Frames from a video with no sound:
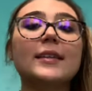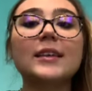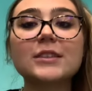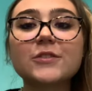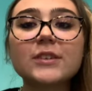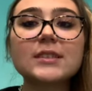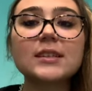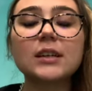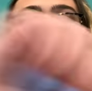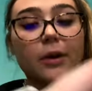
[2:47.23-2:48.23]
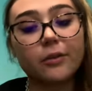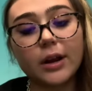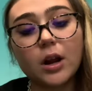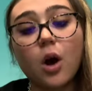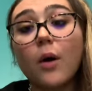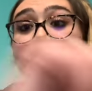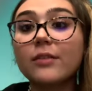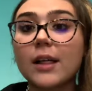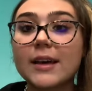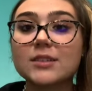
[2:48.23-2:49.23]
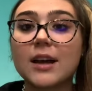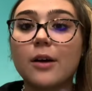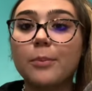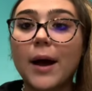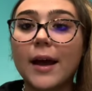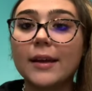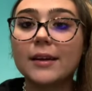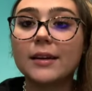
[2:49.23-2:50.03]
Thanks for listening to my rant. Oh, I have class now. Bye.